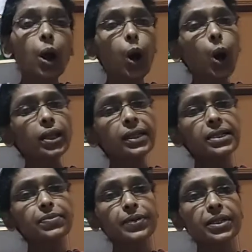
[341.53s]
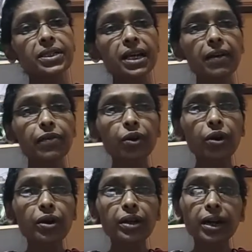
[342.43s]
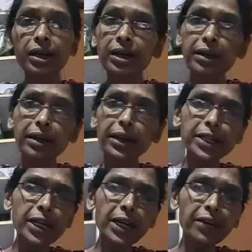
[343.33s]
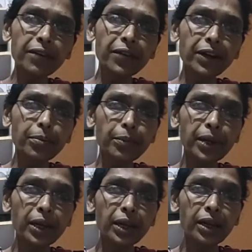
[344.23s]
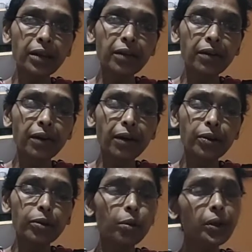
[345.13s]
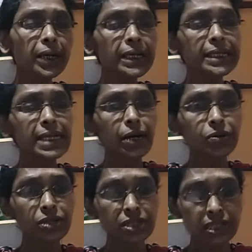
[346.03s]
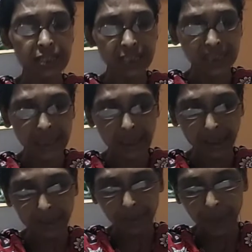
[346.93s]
All these words have got a little different meaning, though it sounds the same.